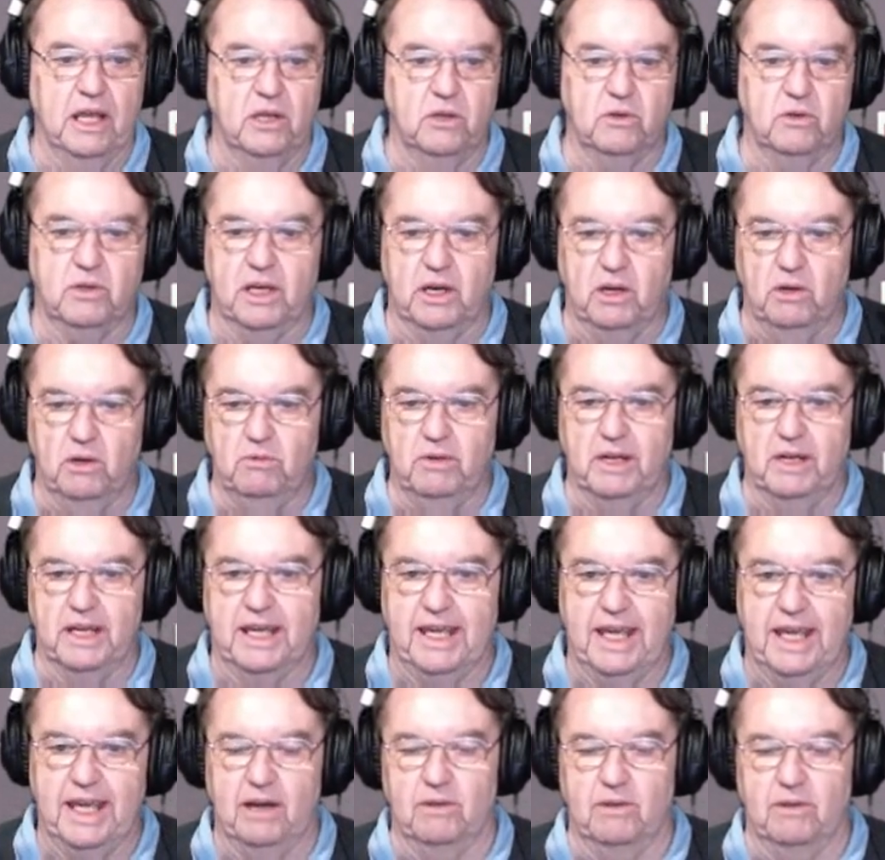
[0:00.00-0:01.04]
You can only
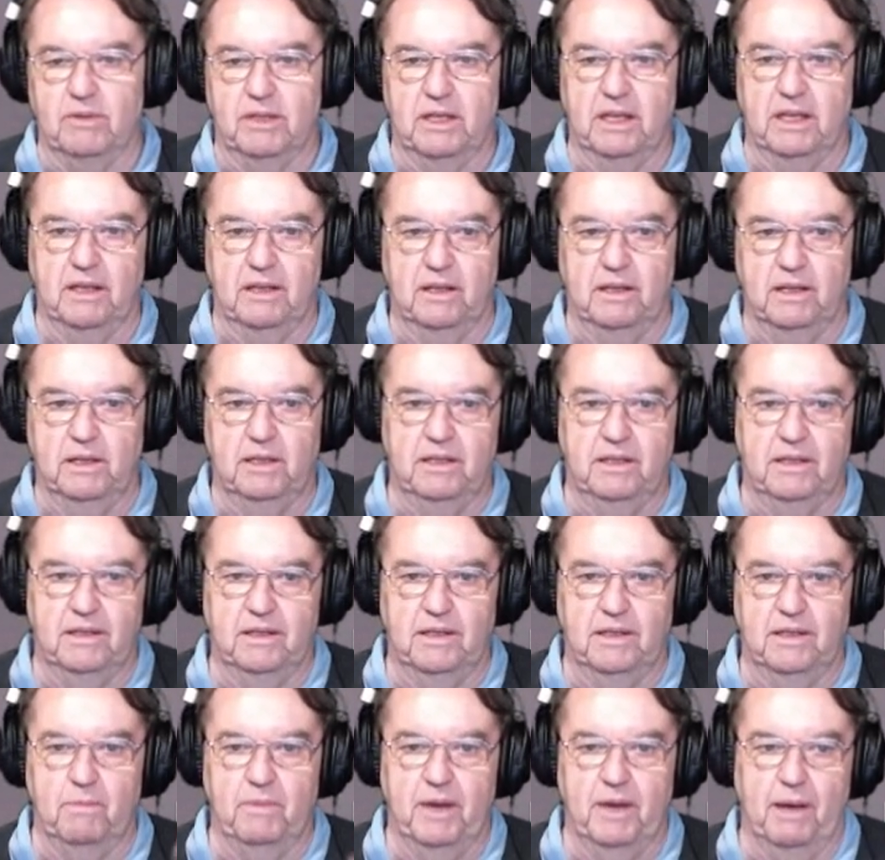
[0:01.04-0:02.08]
count
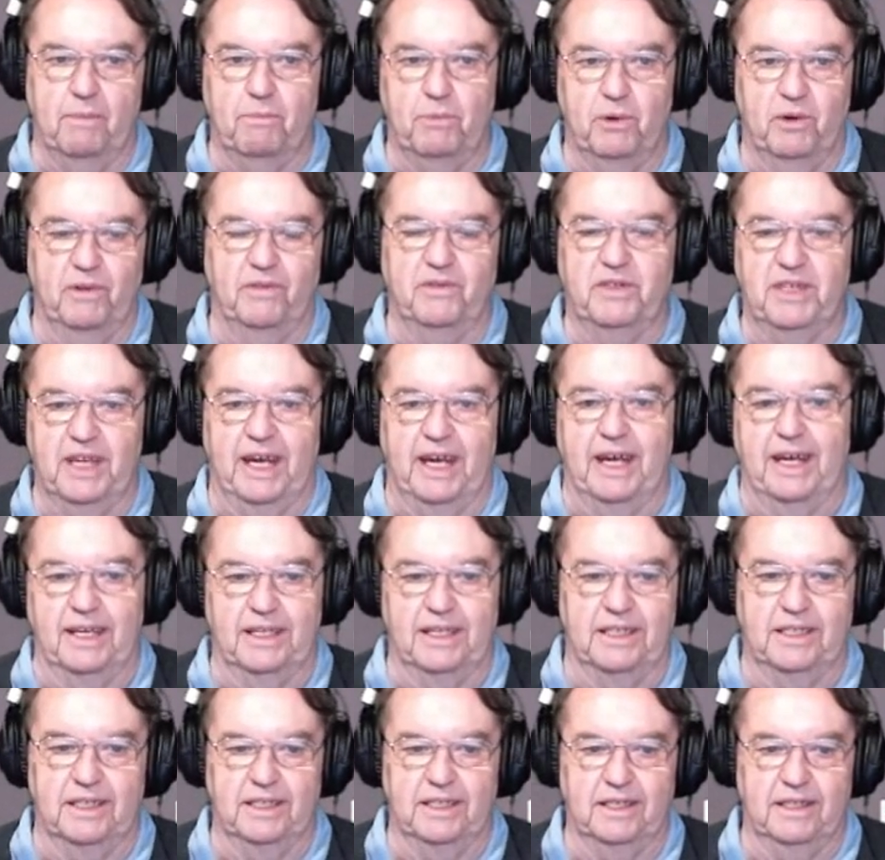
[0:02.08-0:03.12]
the number of
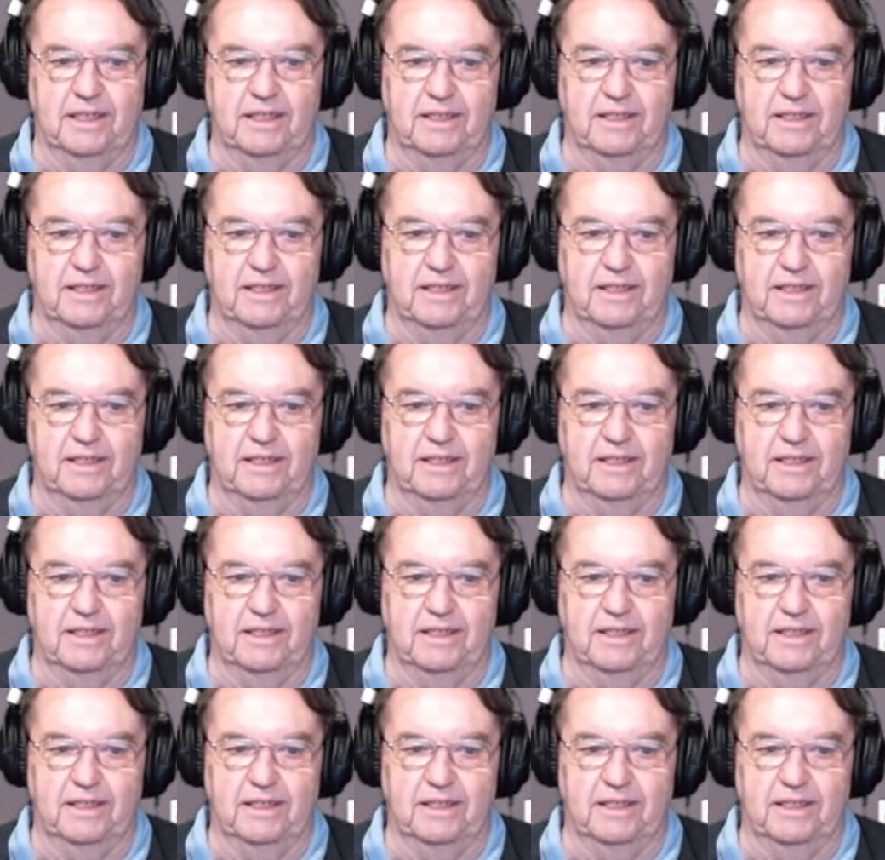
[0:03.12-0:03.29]
tiles.